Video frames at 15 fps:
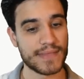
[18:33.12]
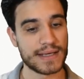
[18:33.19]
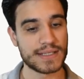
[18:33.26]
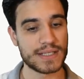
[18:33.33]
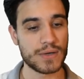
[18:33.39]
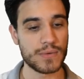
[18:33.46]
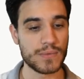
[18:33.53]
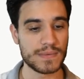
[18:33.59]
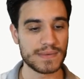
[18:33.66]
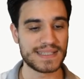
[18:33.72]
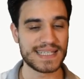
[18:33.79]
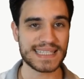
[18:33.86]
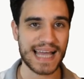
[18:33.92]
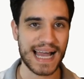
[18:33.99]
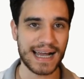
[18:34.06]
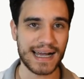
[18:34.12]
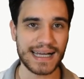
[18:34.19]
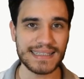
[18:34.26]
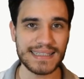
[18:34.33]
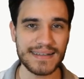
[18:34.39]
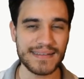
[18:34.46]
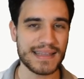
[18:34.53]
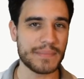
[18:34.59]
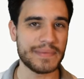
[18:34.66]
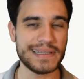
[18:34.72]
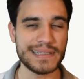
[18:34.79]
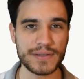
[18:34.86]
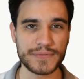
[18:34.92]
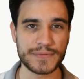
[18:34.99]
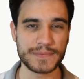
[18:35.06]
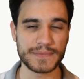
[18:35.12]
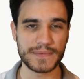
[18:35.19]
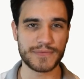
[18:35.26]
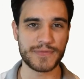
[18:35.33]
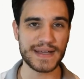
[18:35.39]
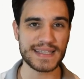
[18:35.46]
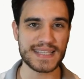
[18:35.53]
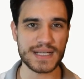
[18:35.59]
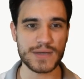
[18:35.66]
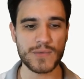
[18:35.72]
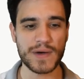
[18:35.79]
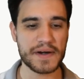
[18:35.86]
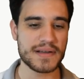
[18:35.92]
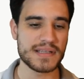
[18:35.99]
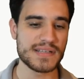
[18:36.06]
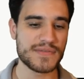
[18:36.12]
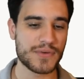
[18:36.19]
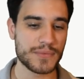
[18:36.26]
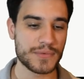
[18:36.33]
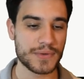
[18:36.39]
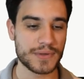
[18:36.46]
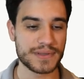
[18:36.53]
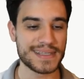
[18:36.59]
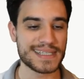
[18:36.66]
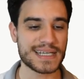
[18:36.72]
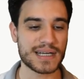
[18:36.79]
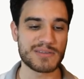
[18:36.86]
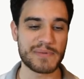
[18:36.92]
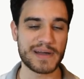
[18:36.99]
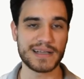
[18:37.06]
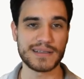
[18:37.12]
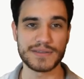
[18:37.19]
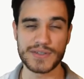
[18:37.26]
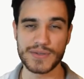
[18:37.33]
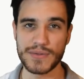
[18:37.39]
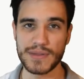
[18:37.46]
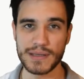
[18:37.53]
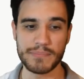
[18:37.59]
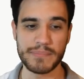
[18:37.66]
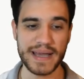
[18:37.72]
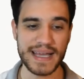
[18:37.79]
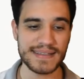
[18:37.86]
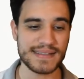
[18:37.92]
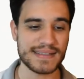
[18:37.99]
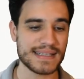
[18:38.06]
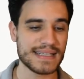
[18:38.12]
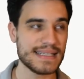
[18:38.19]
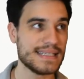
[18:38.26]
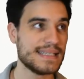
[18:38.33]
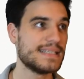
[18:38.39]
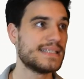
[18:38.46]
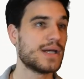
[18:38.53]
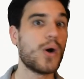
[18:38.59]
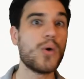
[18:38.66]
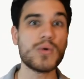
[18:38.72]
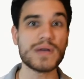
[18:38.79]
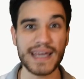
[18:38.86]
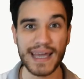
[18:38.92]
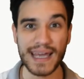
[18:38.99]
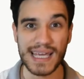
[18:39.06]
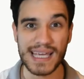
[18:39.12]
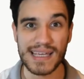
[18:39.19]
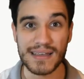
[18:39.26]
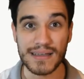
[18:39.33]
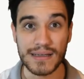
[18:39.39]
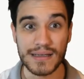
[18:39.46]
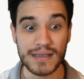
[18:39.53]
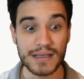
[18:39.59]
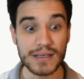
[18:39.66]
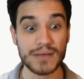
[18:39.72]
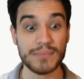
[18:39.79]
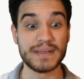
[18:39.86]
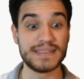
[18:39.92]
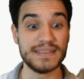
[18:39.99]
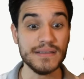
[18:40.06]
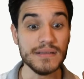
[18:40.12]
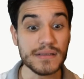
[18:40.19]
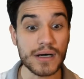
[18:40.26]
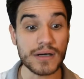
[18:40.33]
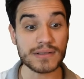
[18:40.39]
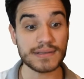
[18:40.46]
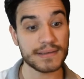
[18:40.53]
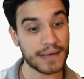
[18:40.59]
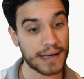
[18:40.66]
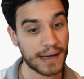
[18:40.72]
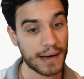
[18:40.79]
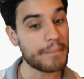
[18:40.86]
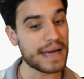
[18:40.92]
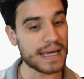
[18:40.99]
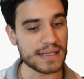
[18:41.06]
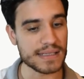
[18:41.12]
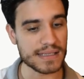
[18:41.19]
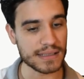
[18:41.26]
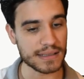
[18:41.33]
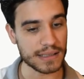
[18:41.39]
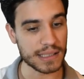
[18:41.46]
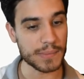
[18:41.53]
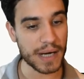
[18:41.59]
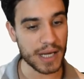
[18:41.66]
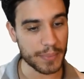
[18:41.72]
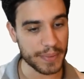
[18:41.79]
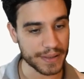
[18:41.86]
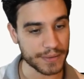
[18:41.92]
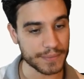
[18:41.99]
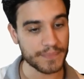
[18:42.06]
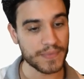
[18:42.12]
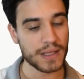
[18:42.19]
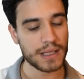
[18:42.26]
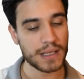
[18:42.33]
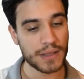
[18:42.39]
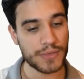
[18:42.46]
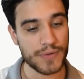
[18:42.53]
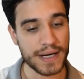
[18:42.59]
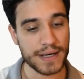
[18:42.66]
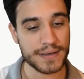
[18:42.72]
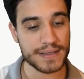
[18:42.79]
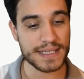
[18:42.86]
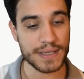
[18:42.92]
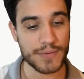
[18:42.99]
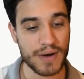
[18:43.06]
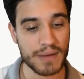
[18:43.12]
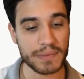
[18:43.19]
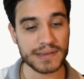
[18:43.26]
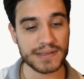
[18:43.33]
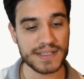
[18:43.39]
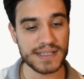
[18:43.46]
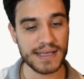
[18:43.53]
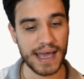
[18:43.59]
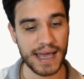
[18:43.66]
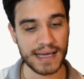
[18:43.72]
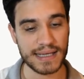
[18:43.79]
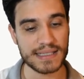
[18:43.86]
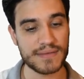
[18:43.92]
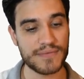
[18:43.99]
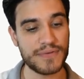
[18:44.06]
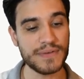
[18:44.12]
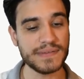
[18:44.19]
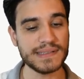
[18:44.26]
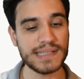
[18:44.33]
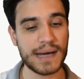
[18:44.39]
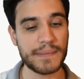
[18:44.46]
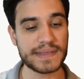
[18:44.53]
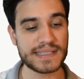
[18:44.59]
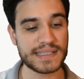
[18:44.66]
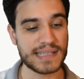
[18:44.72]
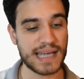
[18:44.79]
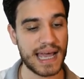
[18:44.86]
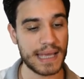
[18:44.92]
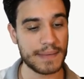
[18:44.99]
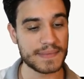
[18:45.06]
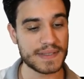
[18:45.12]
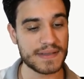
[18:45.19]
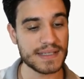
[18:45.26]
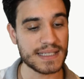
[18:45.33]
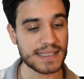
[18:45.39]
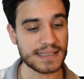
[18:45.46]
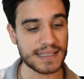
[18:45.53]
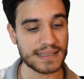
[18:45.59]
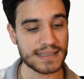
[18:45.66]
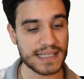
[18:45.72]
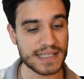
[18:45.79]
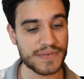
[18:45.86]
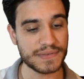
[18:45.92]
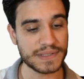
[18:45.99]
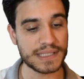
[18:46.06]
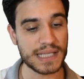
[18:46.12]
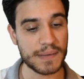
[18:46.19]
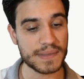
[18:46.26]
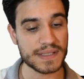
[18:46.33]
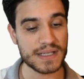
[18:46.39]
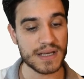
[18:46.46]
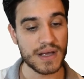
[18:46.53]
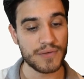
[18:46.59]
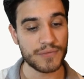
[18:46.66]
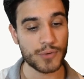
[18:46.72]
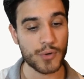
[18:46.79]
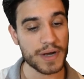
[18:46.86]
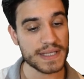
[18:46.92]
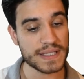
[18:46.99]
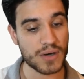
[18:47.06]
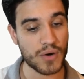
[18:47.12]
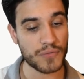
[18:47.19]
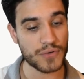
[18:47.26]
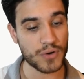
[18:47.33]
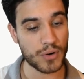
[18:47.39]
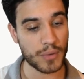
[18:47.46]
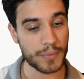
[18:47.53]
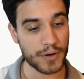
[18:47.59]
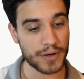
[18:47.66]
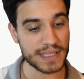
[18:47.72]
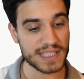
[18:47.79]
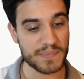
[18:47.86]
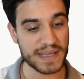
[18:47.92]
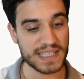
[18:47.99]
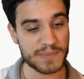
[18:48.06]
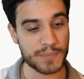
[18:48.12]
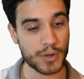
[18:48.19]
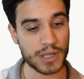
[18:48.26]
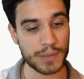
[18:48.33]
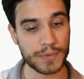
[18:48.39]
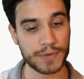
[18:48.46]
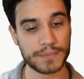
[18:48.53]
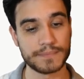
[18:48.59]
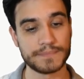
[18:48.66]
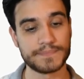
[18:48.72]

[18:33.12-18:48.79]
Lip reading: So just adding the ability of fetching 1 energy from the discard pile to the bench is okay, but not amazing, in my opinion. 3 energy, Rebel GX, 50 damage times, this attack does 50 damage for each of your opponent's bench Pokemon.